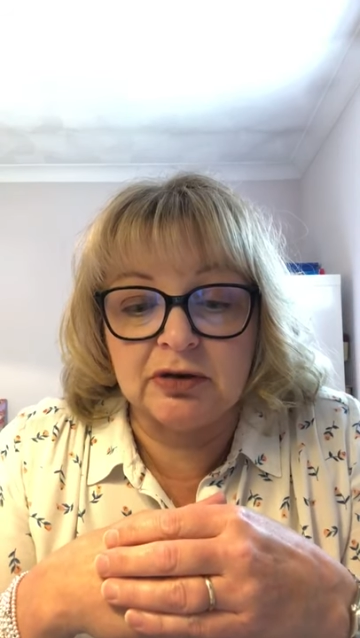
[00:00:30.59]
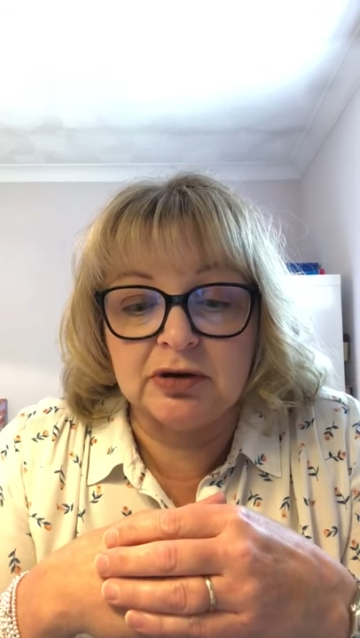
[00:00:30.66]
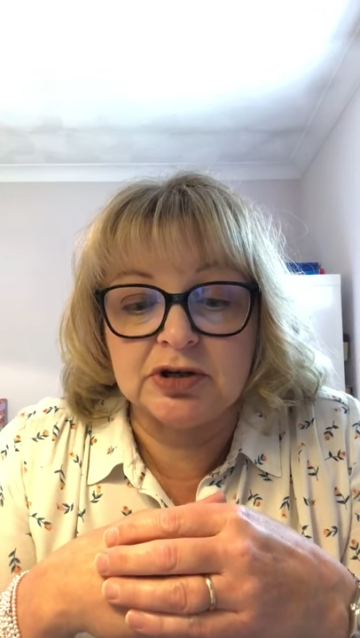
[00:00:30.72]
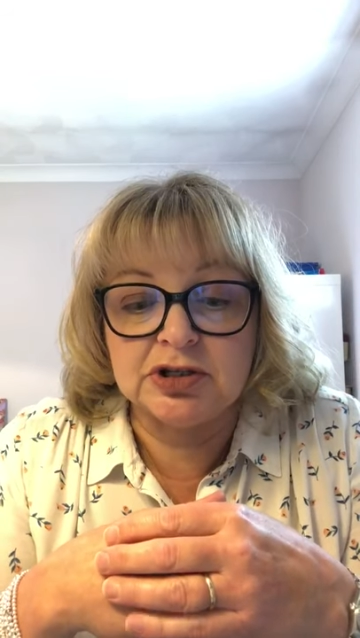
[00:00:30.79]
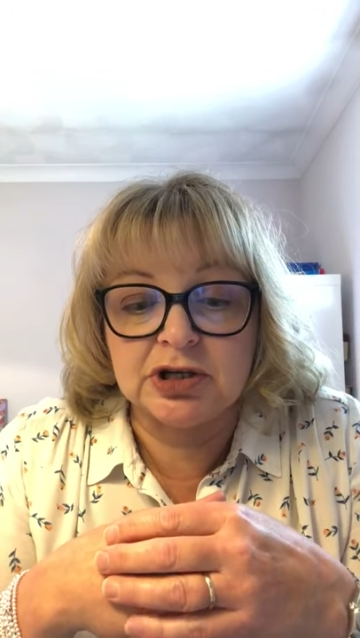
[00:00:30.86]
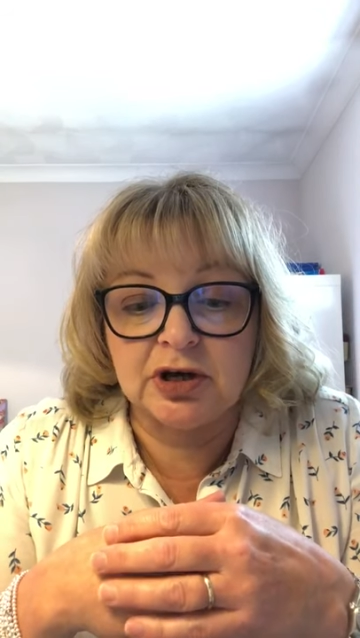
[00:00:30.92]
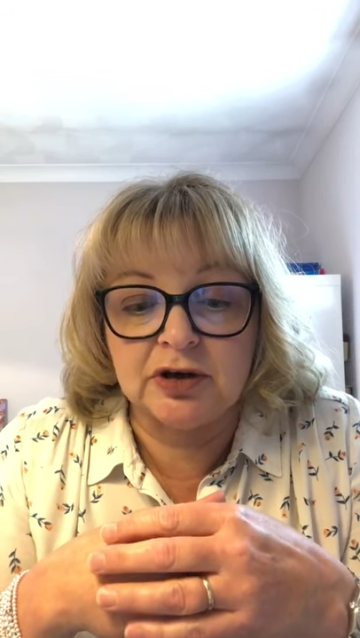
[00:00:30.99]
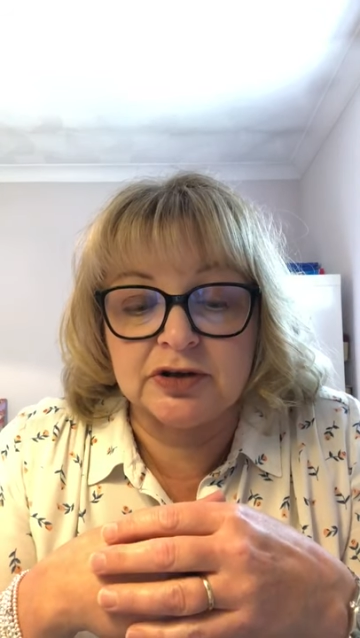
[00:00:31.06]
and
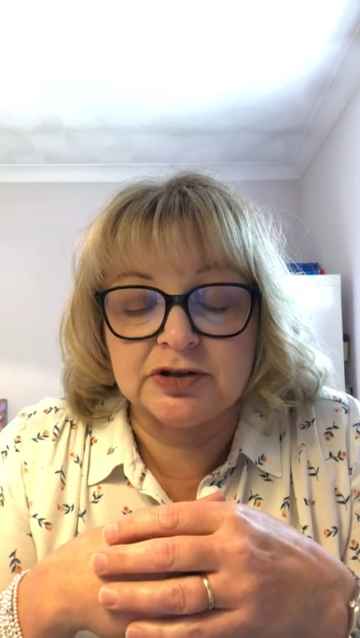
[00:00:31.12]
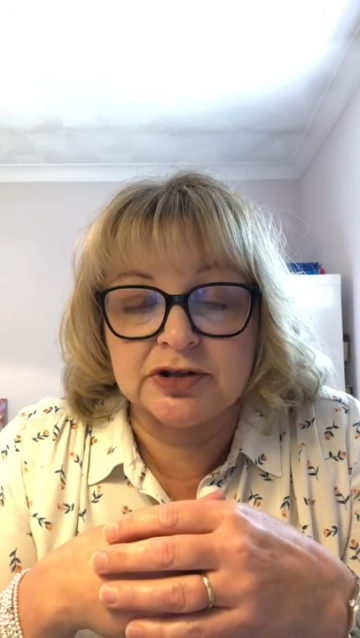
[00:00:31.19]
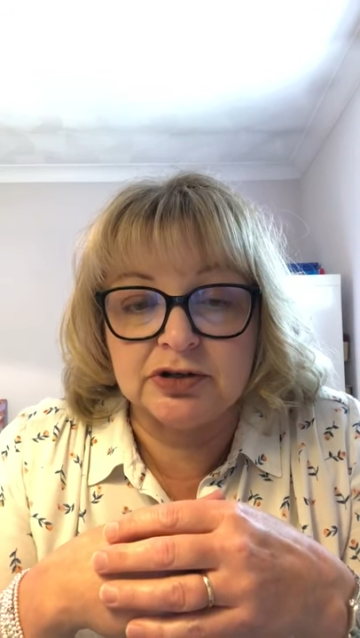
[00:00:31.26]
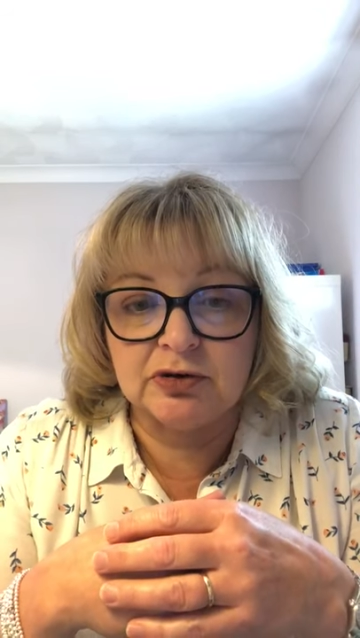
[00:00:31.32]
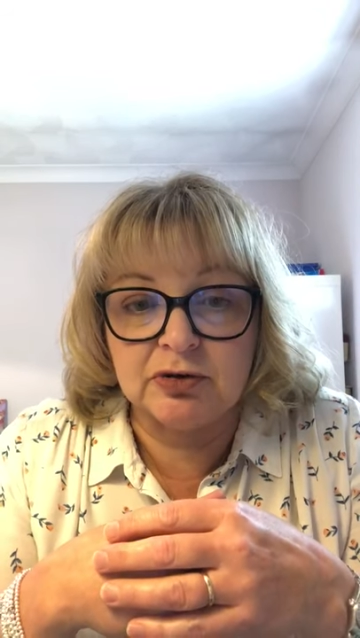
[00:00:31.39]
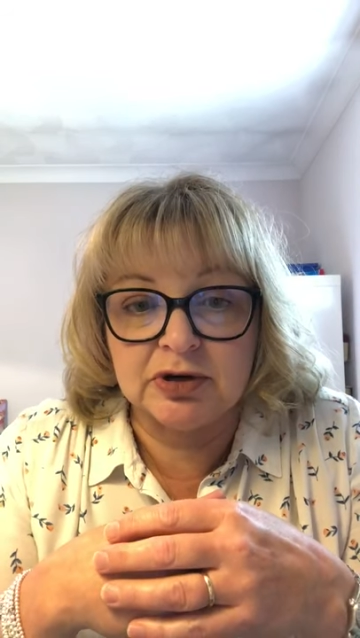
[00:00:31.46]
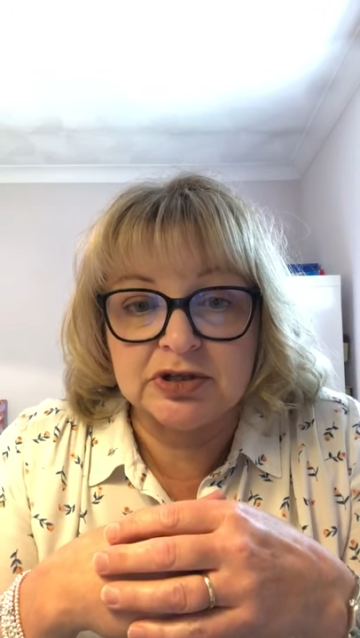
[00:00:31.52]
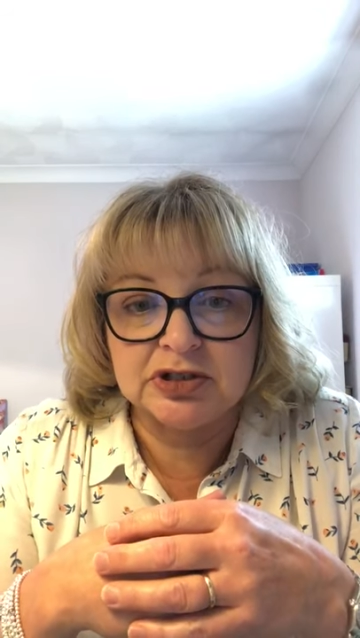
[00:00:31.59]
to answer
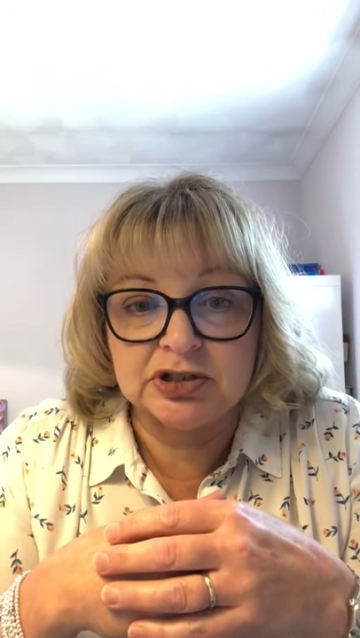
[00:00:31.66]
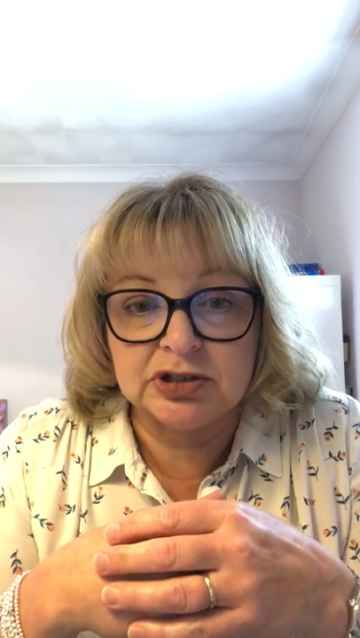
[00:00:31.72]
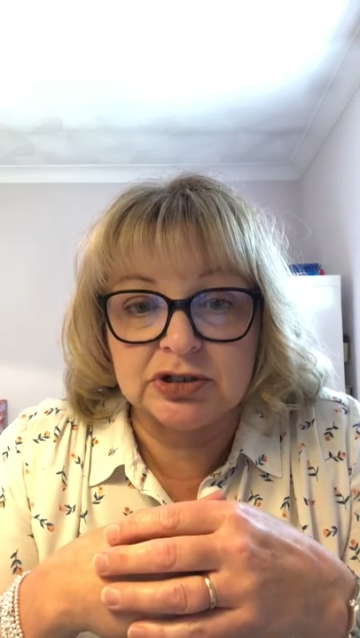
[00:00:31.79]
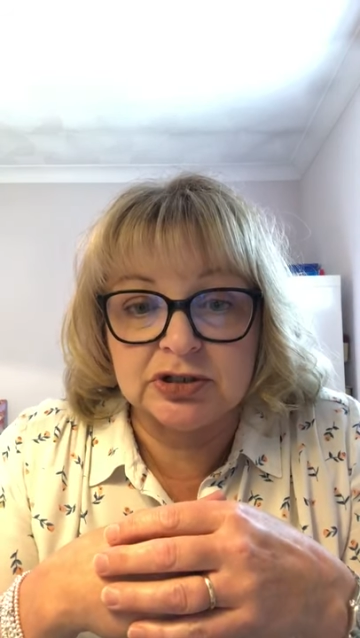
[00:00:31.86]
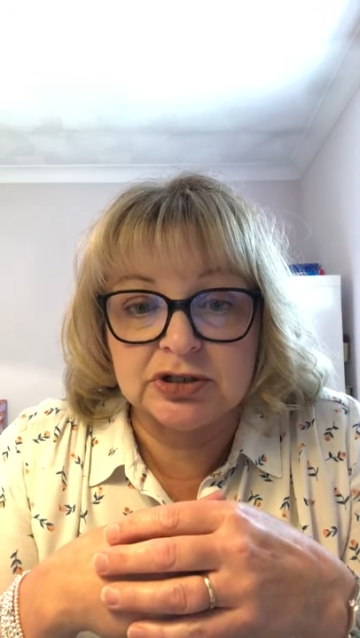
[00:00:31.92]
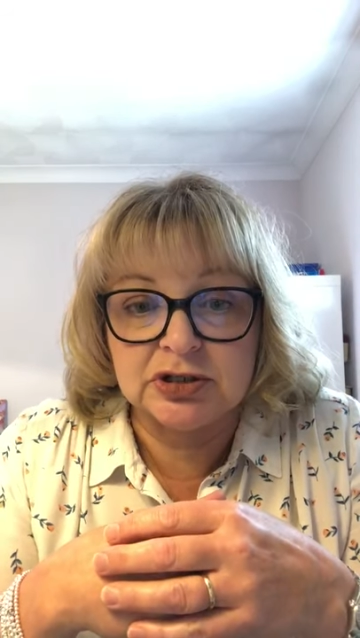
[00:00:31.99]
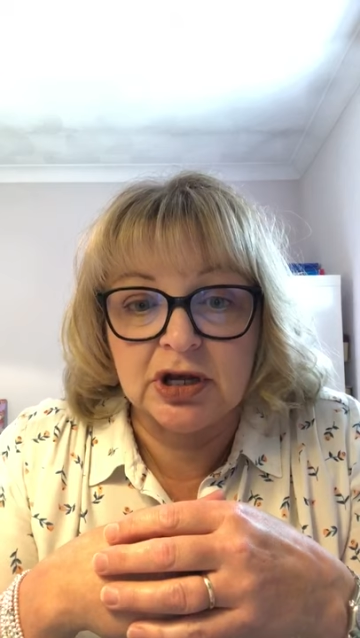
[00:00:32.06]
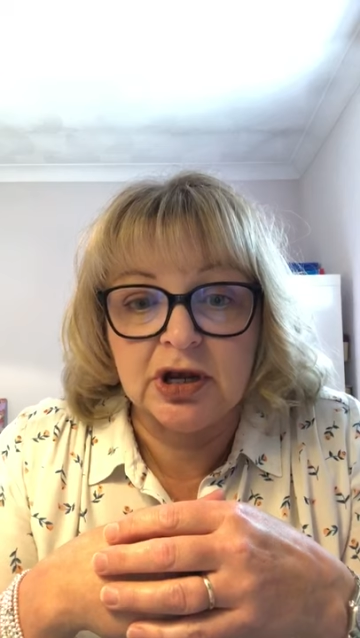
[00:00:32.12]
your
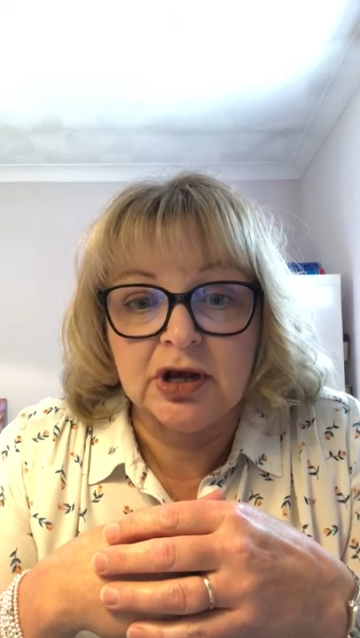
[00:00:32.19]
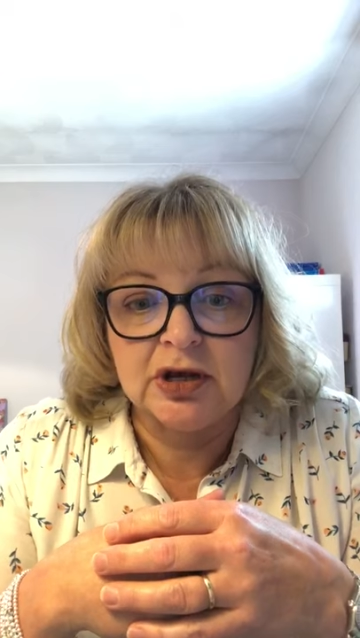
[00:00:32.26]
questions.